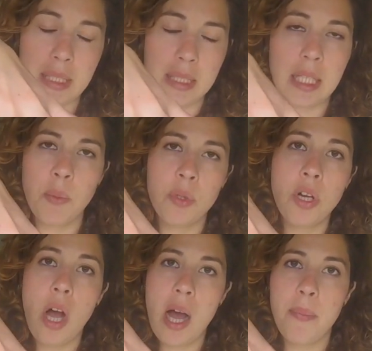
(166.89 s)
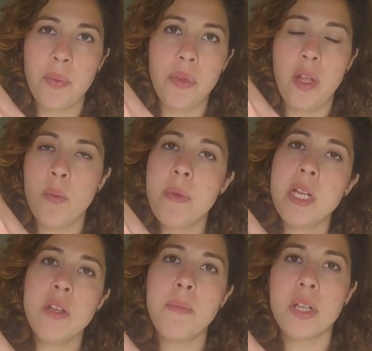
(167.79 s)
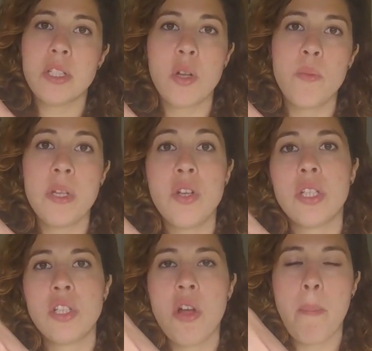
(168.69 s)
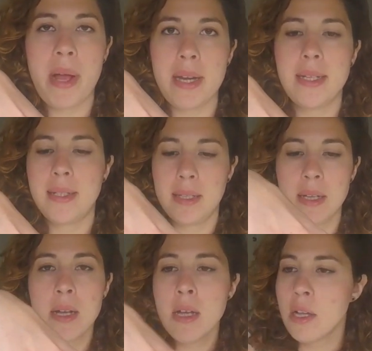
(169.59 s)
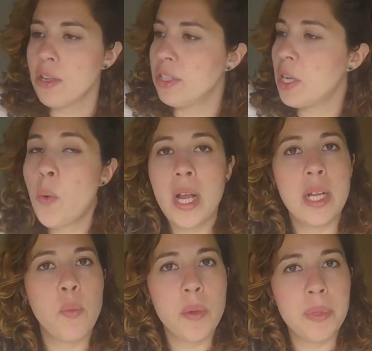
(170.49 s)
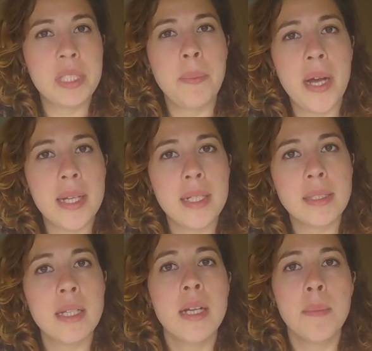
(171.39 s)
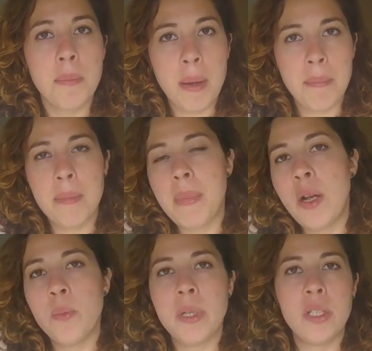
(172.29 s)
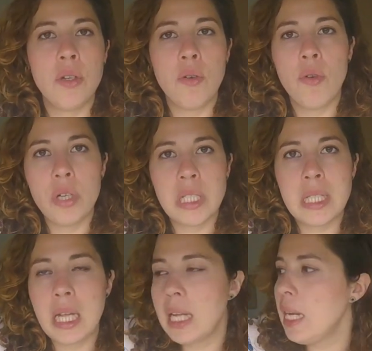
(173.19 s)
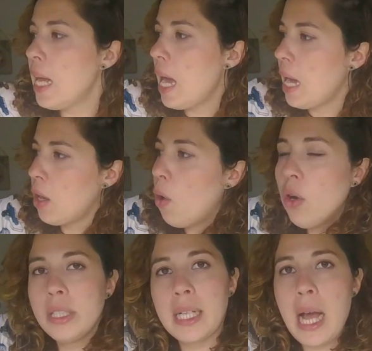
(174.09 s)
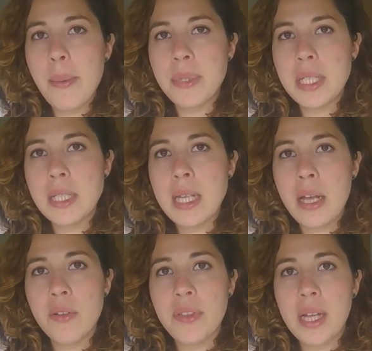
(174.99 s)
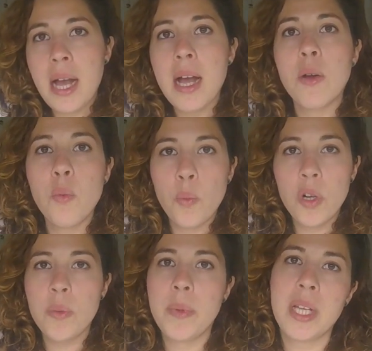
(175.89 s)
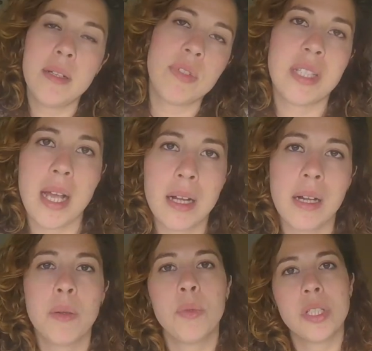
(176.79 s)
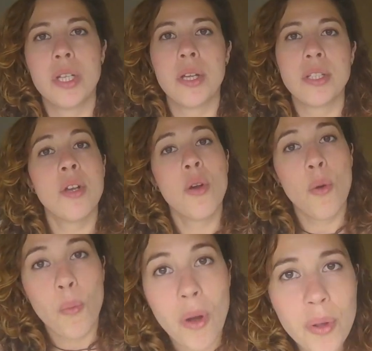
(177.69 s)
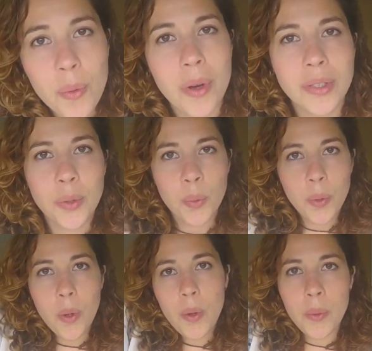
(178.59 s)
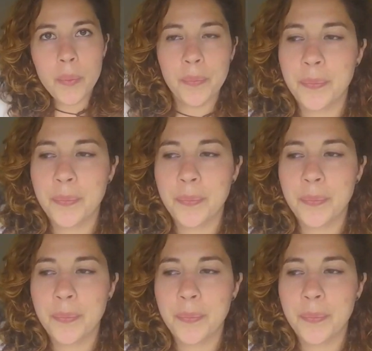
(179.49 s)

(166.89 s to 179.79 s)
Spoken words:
It will not happen with aluminium, because aluminium is not magnetic. Consequently, it will be divided, aluminium or steel, and all the cups inside of the can will be recycled, which is what we want. Woohoo!